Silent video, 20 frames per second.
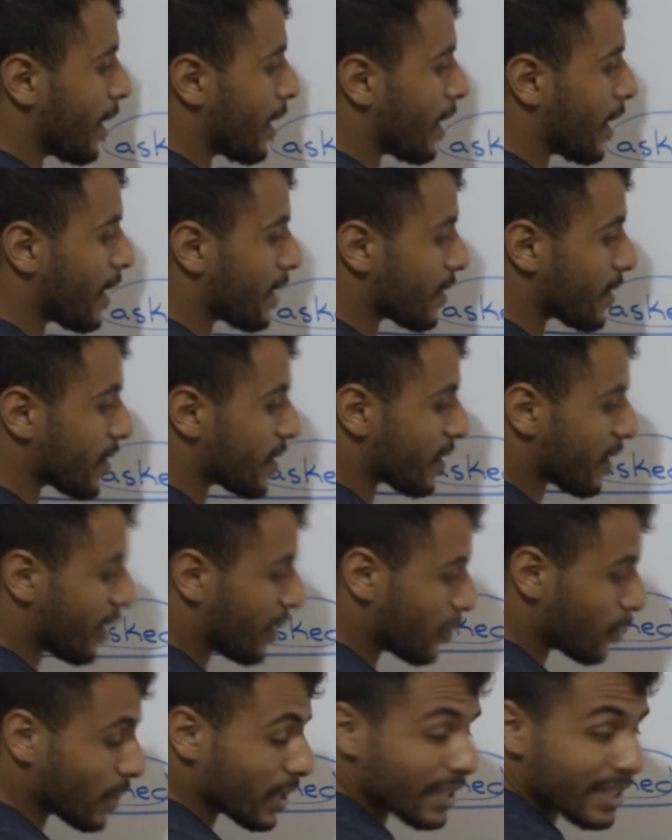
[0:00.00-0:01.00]
and
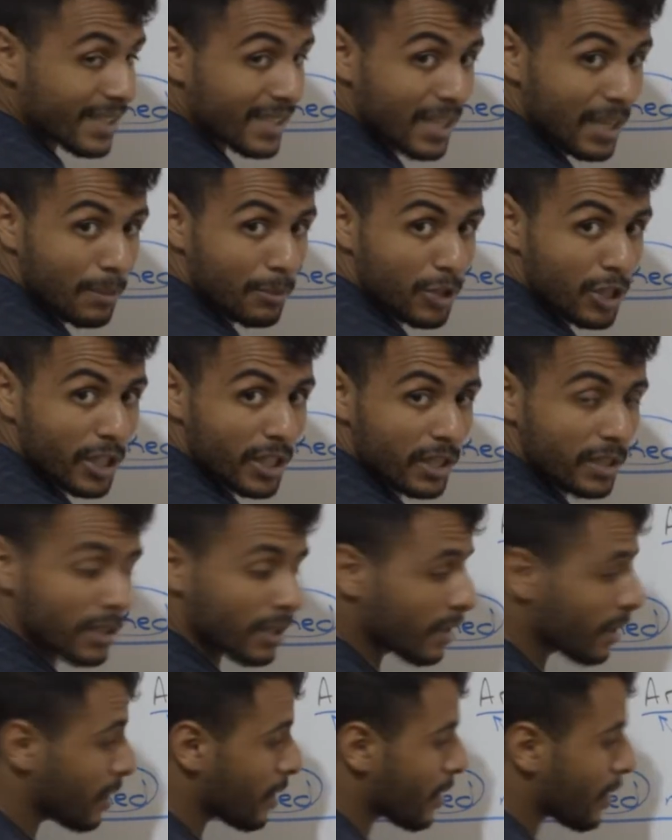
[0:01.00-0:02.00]
start with the subject,
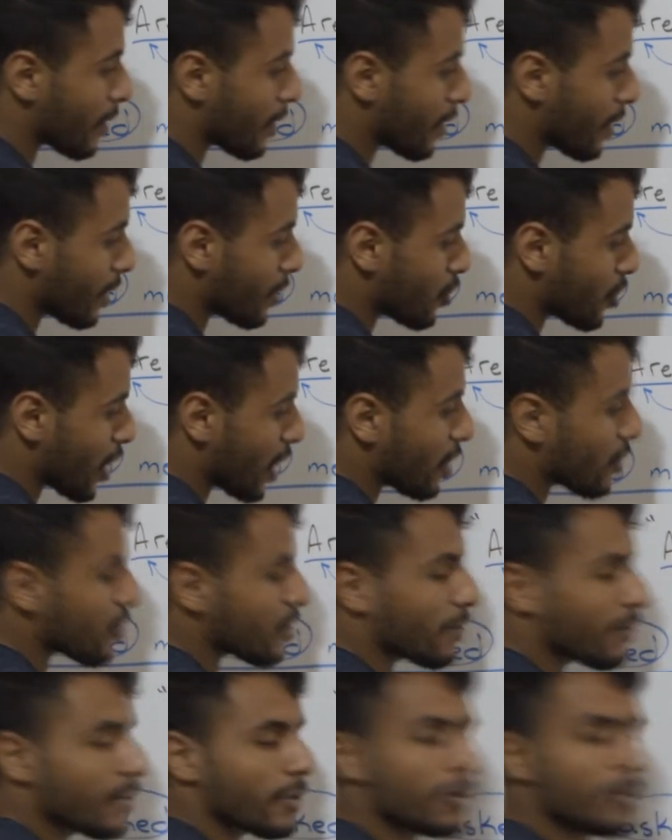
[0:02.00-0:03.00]
then change
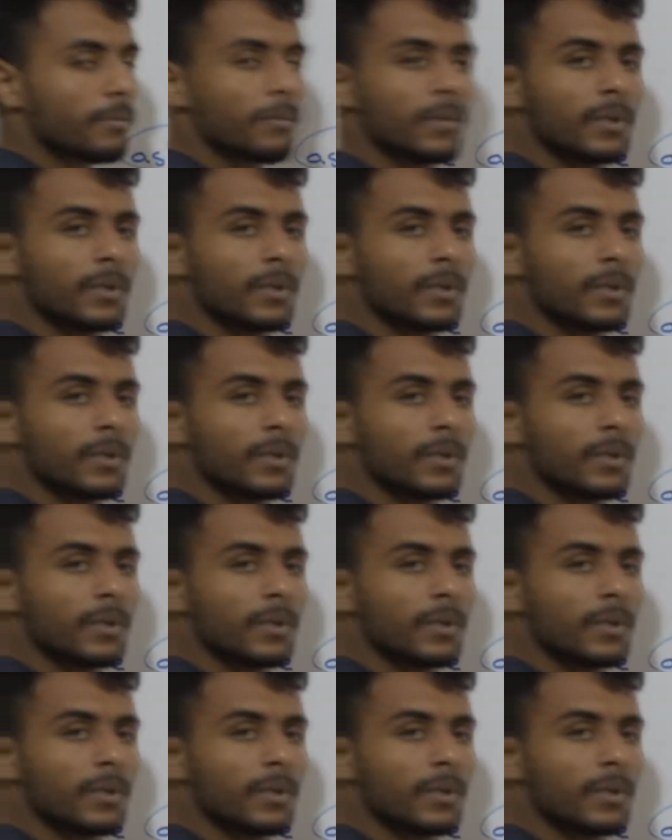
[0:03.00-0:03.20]
the verb.